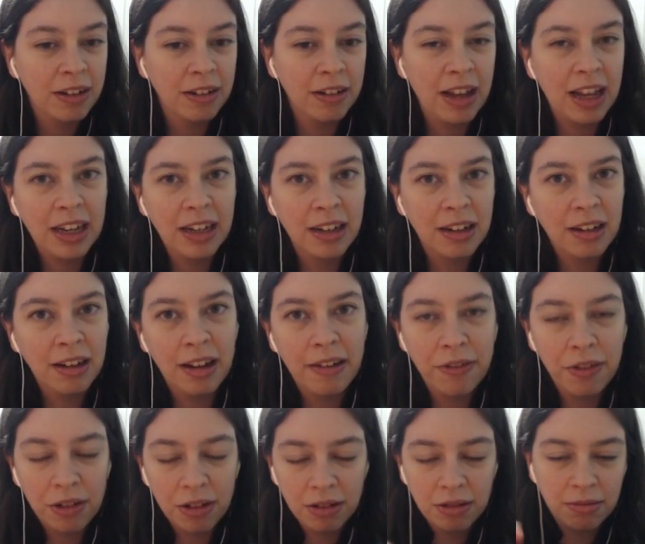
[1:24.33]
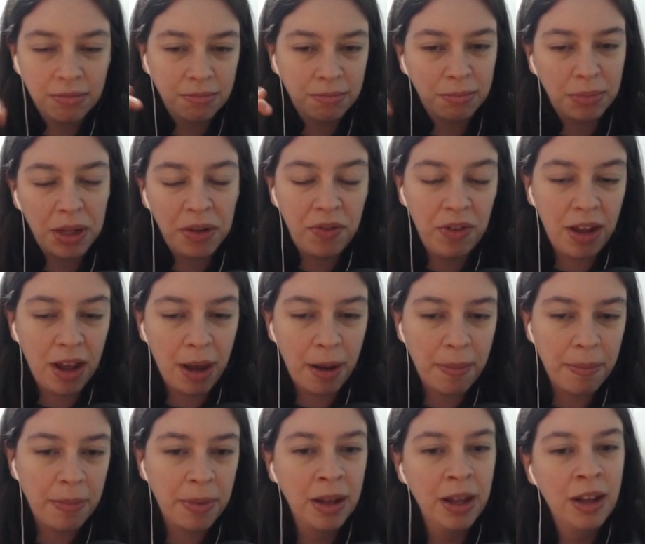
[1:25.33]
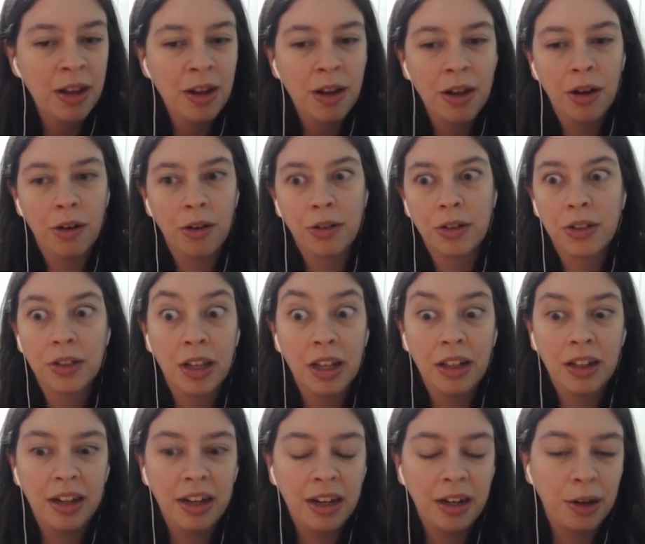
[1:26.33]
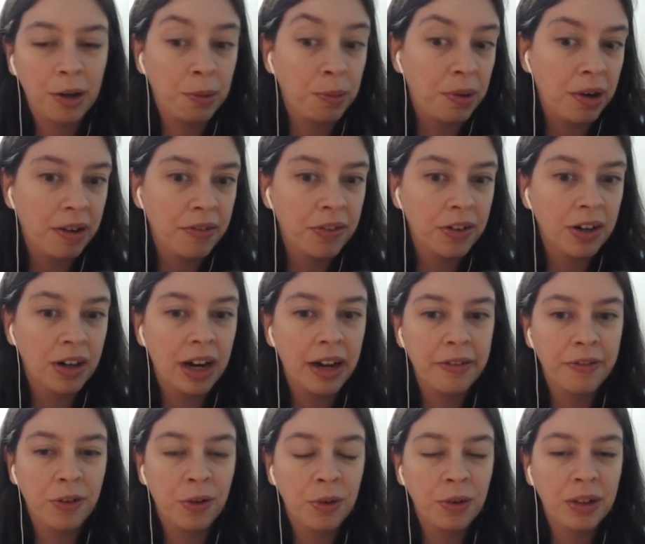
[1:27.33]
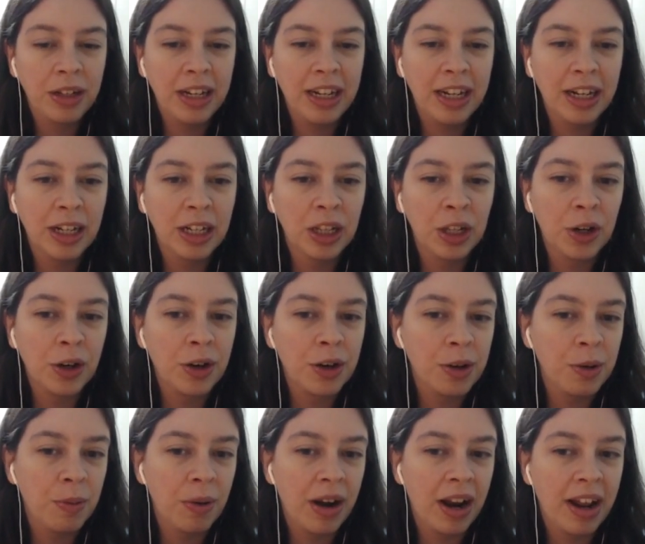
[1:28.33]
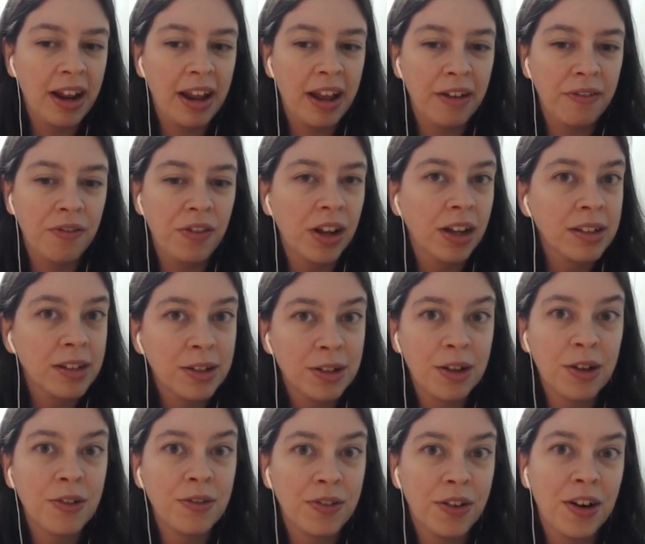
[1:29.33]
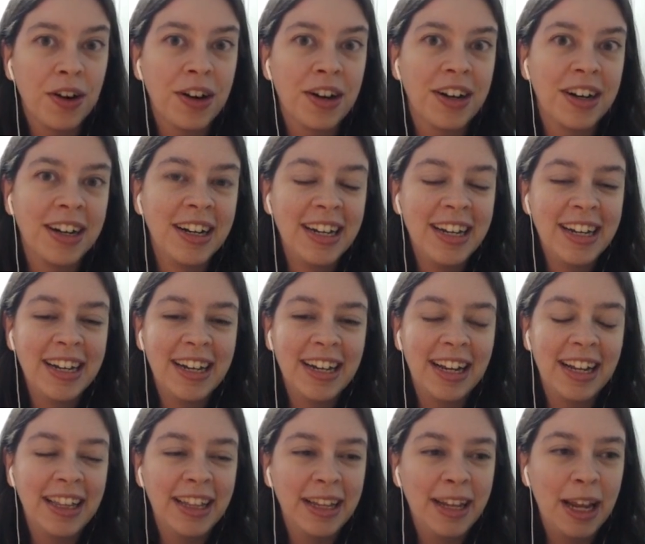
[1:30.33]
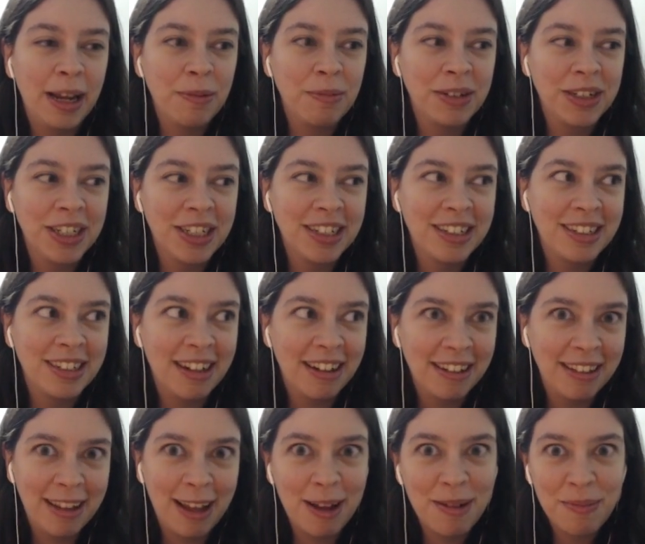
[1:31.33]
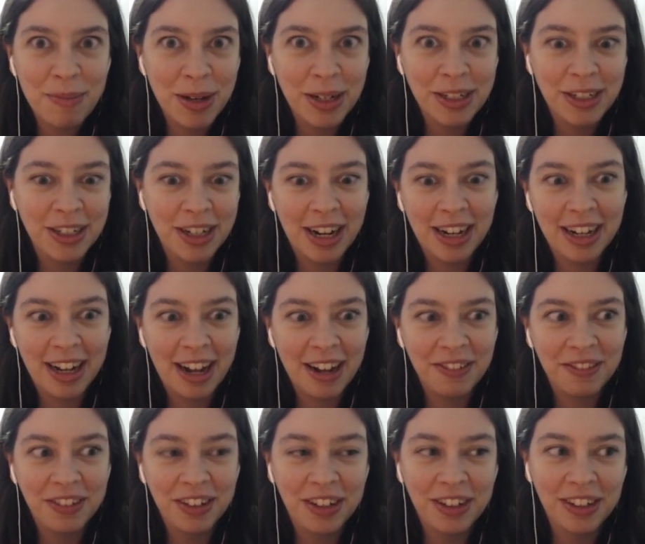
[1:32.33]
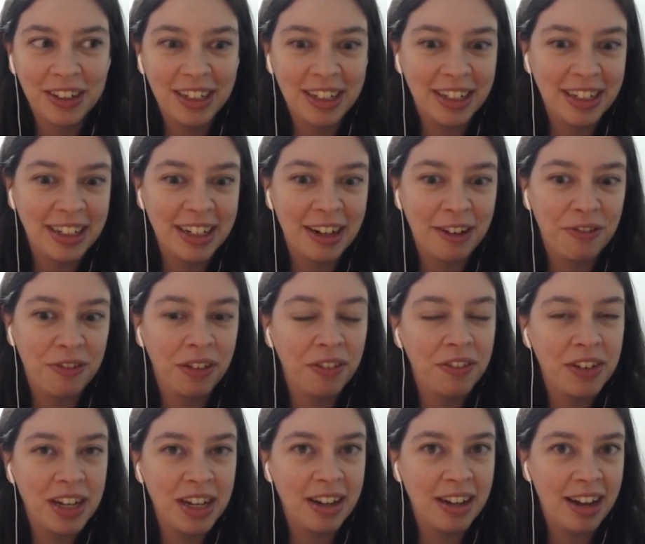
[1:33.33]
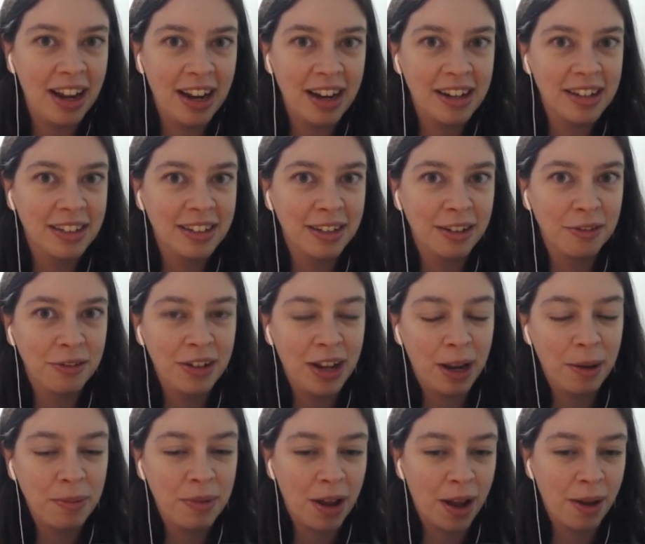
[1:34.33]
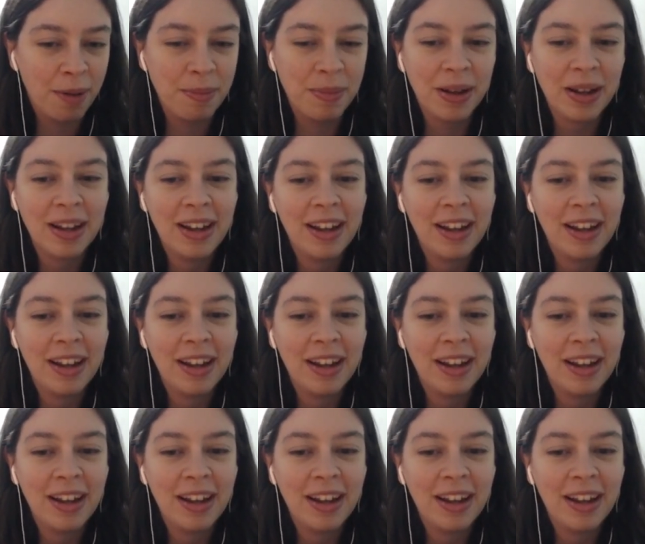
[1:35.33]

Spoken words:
end level PVM or skilling or whatever, I've only learned what I have done so far in the game, which is not that much. I have literally like 15 days of game time.